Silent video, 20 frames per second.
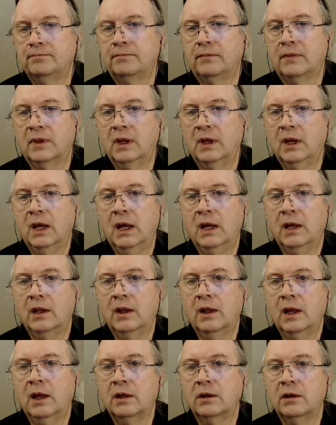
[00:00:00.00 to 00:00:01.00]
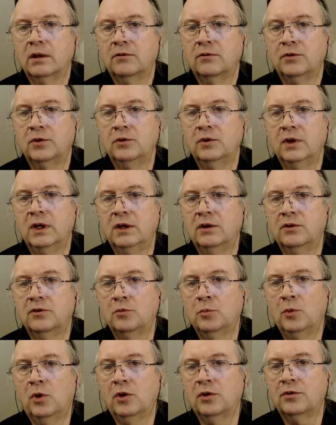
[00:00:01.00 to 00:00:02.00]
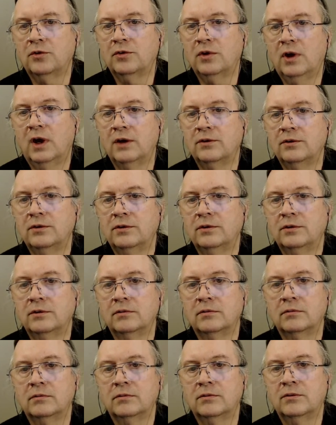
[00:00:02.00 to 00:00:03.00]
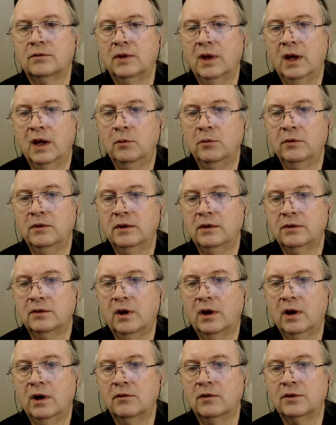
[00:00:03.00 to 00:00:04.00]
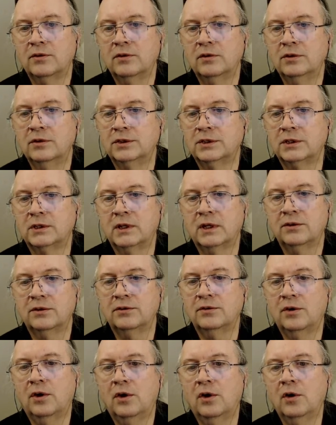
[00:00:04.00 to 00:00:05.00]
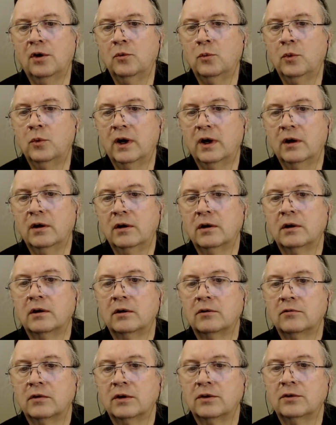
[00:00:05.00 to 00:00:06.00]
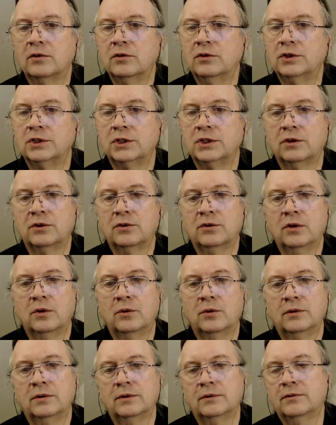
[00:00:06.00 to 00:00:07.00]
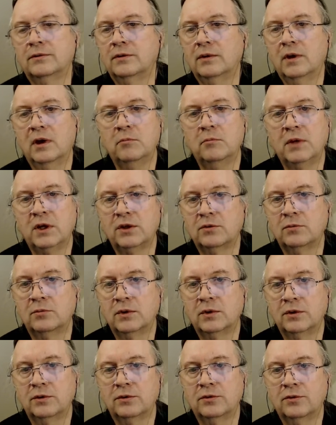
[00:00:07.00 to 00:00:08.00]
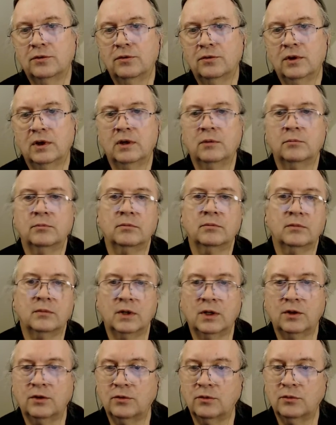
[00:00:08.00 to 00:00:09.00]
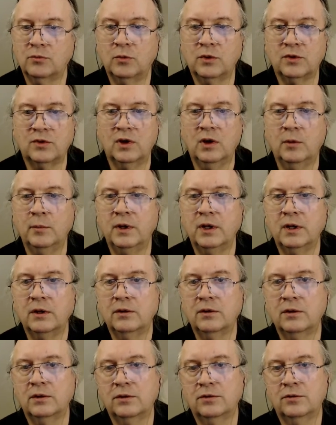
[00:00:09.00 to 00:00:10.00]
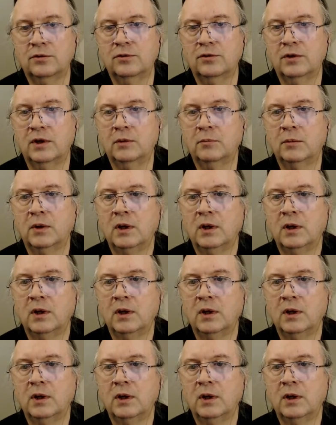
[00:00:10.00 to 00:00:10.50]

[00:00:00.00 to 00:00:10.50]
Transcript: And then if you need smaller sizes, stay with this higher resolution. This is hardware resolution, so it's not messing with your stream. It's what's coming into the stream.